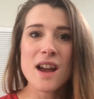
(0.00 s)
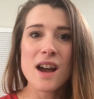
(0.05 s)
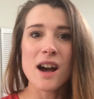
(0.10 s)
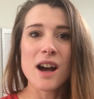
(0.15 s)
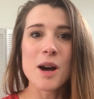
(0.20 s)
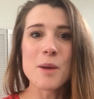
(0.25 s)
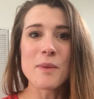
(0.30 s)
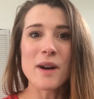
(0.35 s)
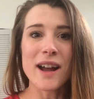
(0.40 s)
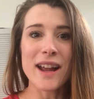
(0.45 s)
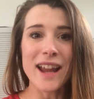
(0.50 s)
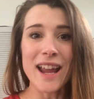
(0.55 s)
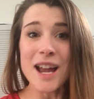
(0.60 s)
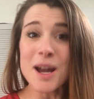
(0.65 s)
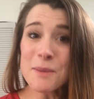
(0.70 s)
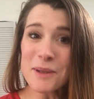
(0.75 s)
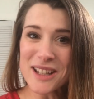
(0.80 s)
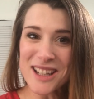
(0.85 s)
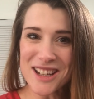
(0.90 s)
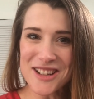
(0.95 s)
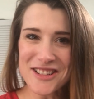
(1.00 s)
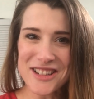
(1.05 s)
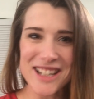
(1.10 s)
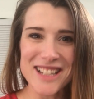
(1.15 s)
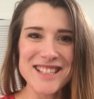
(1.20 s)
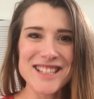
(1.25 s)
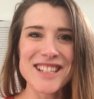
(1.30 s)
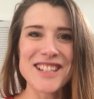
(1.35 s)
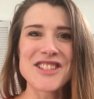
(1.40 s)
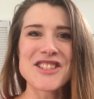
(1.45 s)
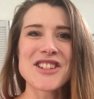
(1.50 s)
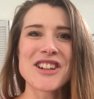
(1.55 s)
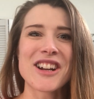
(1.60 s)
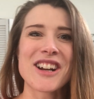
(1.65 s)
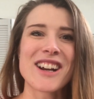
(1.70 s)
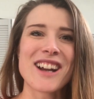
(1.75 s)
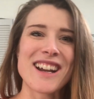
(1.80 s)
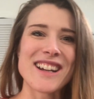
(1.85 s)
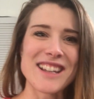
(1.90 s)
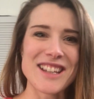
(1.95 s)
I am a yoga
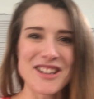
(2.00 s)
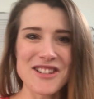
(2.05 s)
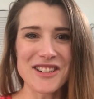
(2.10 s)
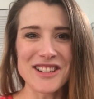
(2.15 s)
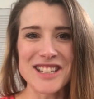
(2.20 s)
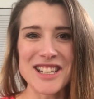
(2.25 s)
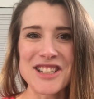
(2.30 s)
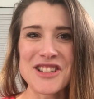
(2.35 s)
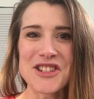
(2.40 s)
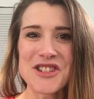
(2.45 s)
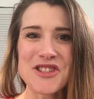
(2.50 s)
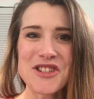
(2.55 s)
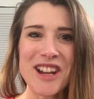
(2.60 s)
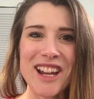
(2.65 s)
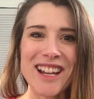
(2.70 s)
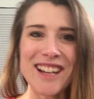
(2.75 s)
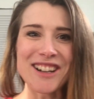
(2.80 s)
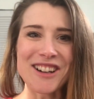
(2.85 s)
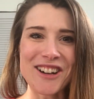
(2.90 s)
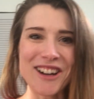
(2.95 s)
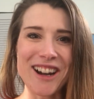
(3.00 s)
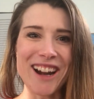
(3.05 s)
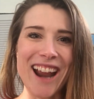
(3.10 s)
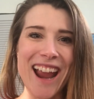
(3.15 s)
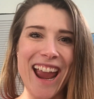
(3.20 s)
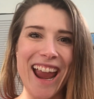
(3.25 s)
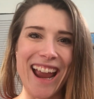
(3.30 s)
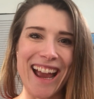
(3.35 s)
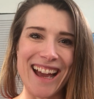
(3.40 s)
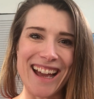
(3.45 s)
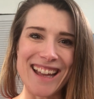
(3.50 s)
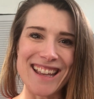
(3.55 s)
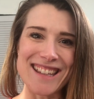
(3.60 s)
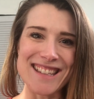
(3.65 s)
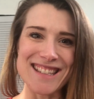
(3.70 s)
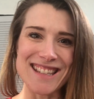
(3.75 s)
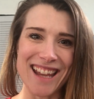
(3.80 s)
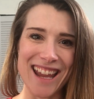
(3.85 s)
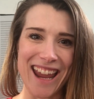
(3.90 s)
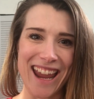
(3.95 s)
teacher and a yoga teacher trainer
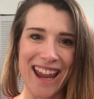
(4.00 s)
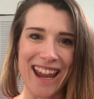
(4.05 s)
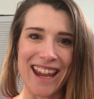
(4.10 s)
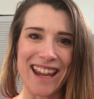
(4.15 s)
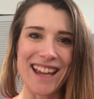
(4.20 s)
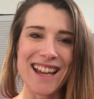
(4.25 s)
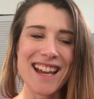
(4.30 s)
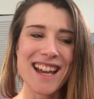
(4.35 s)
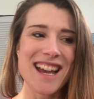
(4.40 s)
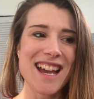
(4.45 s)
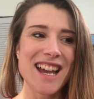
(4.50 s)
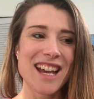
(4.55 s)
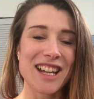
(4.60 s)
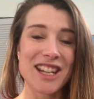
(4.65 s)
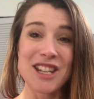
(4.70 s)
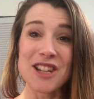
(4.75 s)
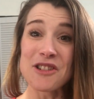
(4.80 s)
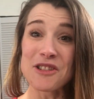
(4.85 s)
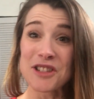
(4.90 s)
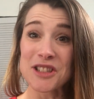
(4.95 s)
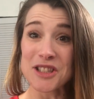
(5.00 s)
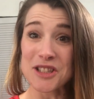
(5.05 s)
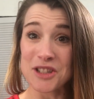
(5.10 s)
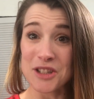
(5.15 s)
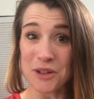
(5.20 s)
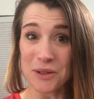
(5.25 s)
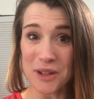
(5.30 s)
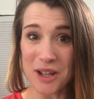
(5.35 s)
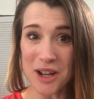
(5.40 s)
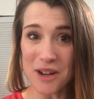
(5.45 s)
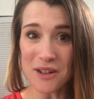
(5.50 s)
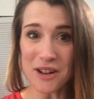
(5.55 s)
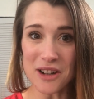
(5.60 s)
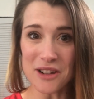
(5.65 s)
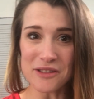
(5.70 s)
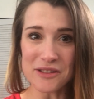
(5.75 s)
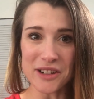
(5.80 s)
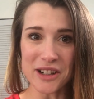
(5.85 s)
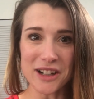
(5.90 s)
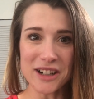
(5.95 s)
and a yoga studio
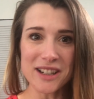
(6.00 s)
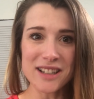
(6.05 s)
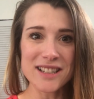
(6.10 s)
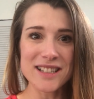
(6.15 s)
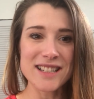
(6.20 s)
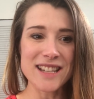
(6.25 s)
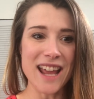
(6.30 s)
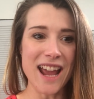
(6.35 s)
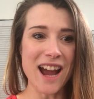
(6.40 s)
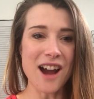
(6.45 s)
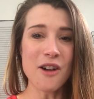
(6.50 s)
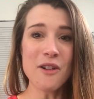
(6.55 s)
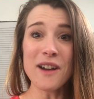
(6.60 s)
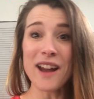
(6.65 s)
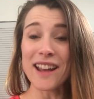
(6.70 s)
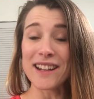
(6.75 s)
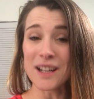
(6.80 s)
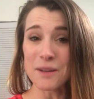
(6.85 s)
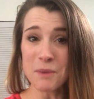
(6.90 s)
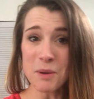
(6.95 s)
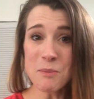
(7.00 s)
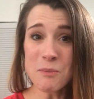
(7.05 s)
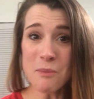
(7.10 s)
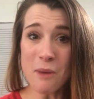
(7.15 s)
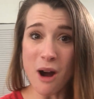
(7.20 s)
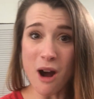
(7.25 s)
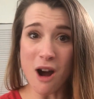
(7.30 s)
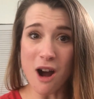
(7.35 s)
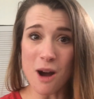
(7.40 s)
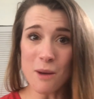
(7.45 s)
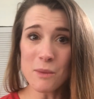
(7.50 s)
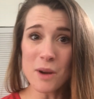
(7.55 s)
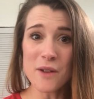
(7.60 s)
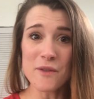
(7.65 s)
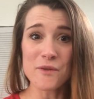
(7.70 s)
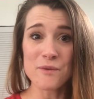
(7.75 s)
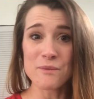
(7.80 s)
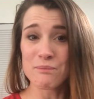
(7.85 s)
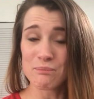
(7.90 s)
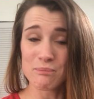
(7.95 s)
owner now, and I'm a mom,
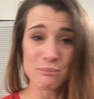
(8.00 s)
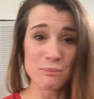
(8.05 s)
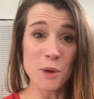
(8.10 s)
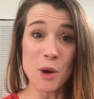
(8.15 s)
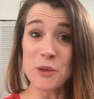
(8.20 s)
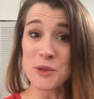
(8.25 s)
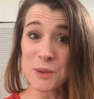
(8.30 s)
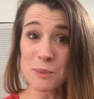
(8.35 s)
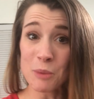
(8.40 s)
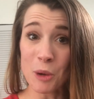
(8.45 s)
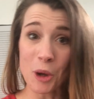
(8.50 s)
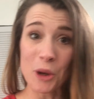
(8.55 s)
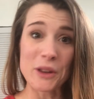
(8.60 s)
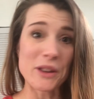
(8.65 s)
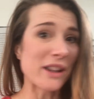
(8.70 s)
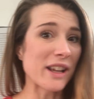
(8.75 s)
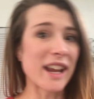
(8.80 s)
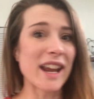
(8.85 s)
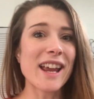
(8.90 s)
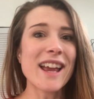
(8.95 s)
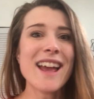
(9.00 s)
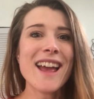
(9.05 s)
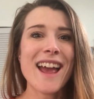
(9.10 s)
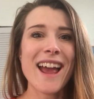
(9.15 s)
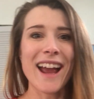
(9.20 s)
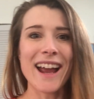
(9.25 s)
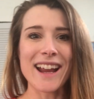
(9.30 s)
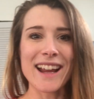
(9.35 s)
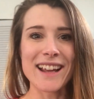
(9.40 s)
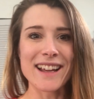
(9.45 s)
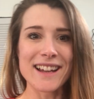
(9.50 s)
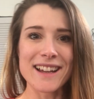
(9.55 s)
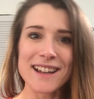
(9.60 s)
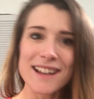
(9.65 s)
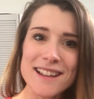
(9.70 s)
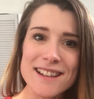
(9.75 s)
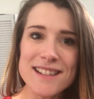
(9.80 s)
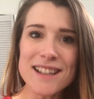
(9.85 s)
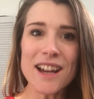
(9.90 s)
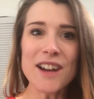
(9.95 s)
most importantly,
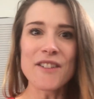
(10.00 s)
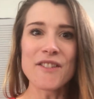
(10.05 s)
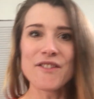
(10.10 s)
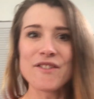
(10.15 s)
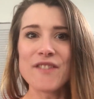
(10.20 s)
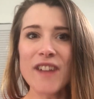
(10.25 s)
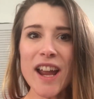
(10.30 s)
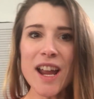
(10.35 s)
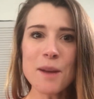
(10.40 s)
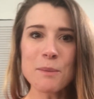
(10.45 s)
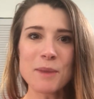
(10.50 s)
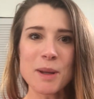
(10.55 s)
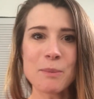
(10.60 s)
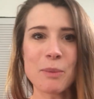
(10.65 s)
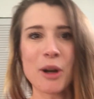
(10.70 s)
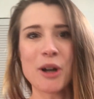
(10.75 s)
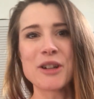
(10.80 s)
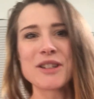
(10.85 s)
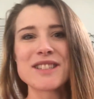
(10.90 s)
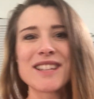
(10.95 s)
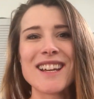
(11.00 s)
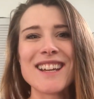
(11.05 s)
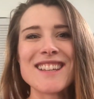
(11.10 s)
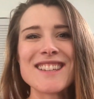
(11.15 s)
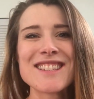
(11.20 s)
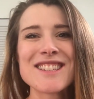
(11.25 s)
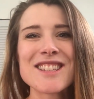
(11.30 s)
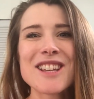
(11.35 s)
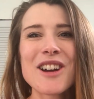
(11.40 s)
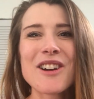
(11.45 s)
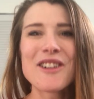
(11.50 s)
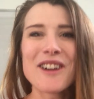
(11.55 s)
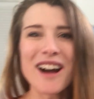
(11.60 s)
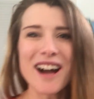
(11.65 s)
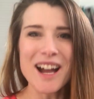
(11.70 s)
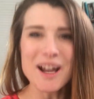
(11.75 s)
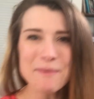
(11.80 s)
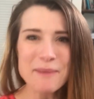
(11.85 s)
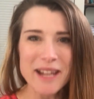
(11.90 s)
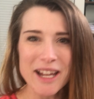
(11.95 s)
and a family person. So
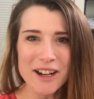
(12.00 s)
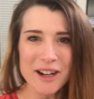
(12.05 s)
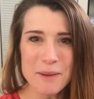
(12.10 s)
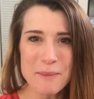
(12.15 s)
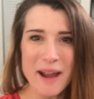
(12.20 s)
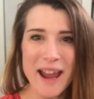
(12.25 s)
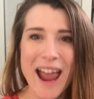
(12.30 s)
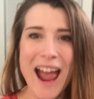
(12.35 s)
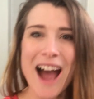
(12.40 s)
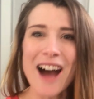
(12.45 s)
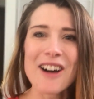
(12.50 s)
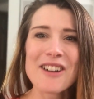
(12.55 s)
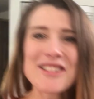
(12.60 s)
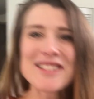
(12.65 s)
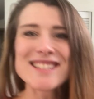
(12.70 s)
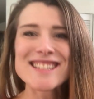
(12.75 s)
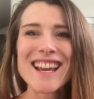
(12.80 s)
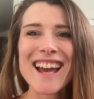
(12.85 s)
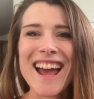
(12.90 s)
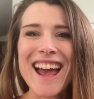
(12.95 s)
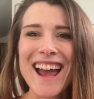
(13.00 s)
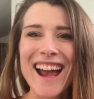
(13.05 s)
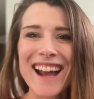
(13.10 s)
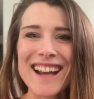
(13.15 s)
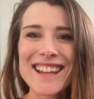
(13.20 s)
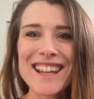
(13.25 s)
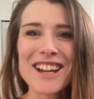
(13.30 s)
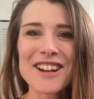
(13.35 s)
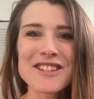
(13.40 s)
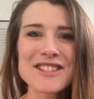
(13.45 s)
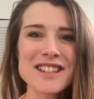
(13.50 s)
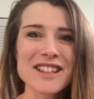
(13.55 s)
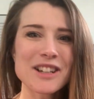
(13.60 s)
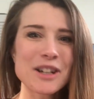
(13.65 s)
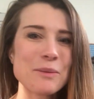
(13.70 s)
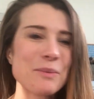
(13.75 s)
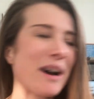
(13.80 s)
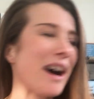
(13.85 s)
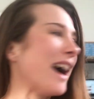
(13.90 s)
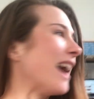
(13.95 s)
I'm here at my house, and here's a
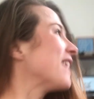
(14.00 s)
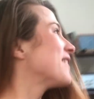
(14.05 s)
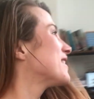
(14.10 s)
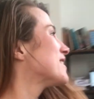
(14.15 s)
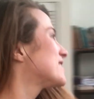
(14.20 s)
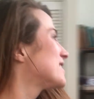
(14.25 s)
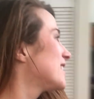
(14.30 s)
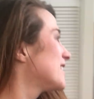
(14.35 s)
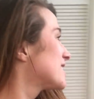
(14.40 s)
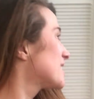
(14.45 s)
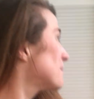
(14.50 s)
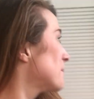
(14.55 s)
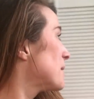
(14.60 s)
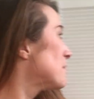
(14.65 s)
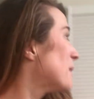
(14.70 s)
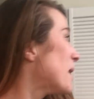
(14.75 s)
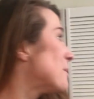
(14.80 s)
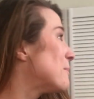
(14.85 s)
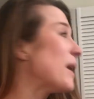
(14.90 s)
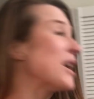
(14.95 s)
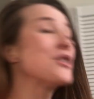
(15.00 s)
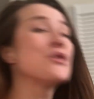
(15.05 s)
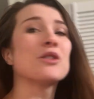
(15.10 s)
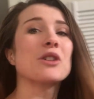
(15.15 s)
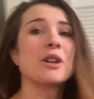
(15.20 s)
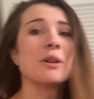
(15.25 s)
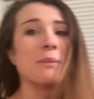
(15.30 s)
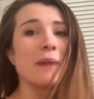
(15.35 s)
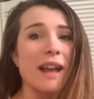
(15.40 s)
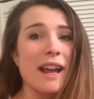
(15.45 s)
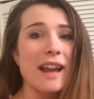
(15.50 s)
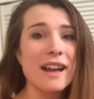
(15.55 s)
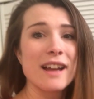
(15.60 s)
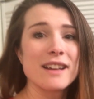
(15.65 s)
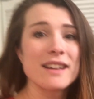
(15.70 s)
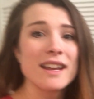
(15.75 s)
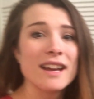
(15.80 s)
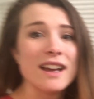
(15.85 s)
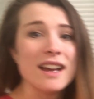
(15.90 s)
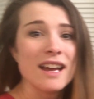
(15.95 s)
little behind the scenes. I'm in my bedroom,
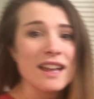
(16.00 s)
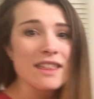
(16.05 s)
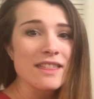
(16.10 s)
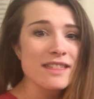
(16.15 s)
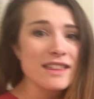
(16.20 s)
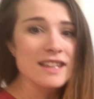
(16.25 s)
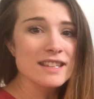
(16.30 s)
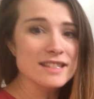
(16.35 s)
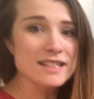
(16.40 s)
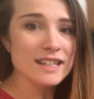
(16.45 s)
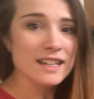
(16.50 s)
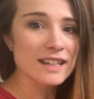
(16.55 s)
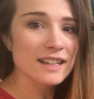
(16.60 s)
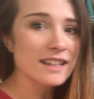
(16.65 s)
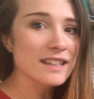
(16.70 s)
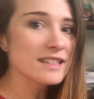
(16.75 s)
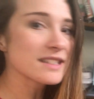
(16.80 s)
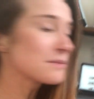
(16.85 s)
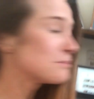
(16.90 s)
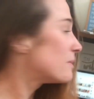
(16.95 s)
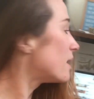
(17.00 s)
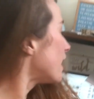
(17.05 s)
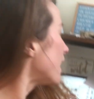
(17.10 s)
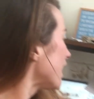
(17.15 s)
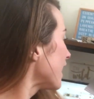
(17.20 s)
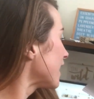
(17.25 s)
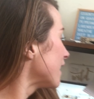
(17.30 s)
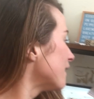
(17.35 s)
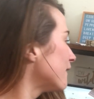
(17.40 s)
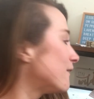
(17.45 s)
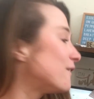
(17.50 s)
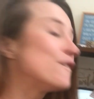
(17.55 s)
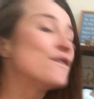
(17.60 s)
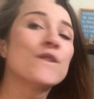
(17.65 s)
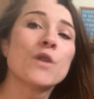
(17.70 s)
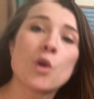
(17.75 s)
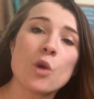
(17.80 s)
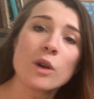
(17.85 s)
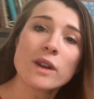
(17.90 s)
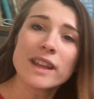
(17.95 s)
and this is my
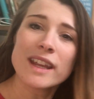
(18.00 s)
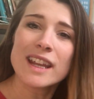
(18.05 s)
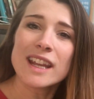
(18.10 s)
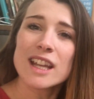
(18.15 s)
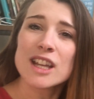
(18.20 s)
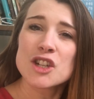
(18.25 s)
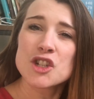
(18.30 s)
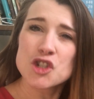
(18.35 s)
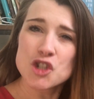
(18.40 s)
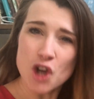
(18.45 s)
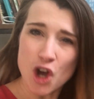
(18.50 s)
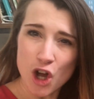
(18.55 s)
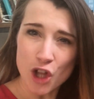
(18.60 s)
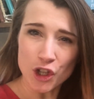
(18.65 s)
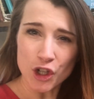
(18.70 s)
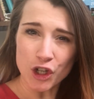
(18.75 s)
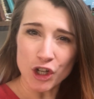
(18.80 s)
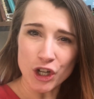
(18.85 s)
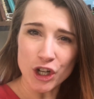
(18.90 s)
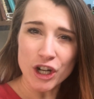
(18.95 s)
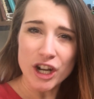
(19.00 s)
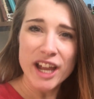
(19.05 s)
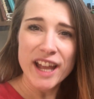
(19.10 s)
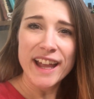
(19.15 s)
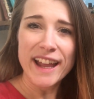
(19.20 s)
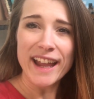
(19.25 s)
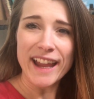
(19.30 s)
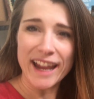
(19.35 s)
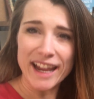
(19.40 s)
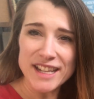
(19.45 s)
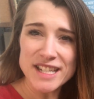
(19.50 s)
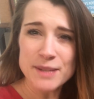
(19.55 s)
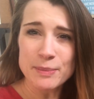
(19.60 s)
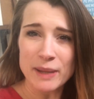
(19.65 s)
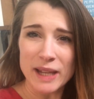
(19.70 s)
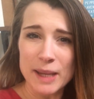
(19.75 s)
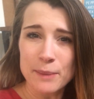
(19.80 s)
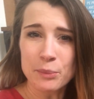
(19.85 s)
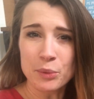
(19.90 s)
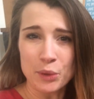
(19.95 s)
$40
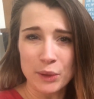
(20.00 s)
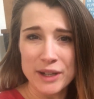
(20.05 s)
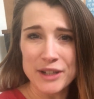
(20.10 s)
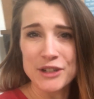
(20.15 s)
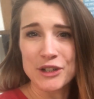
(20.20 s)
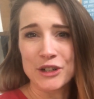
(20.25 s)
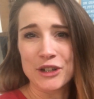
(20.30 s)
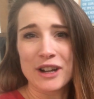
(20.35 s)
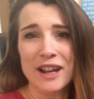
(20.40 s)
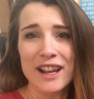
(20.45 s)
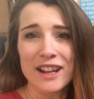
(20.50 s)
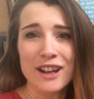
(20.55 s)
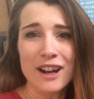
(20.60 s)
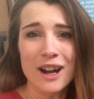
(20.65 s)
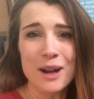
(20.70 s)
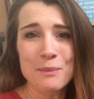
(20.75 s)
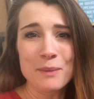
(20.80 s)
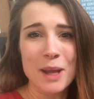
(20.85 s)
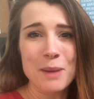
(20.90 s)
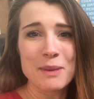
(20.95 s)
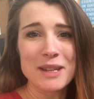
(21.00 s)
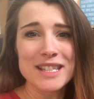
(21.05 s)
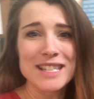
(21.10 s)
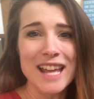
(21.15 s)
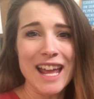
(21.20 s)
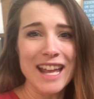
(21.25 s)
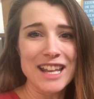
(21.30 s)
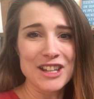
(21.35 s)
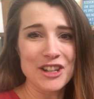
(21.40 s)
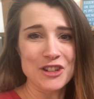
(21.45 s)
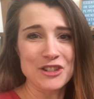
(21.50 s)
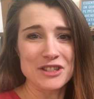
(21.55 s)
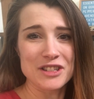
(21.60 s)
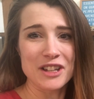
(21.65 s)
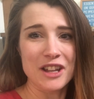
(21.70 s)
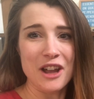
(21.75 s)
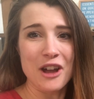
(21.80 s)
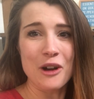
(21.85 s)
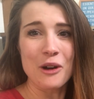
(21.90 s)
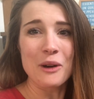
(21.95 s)
HP printer I got maybe 10 years
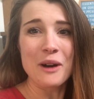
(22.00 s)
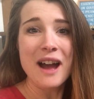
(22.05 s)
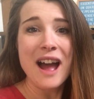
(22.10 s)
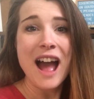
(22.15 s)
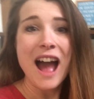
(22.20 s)
ago.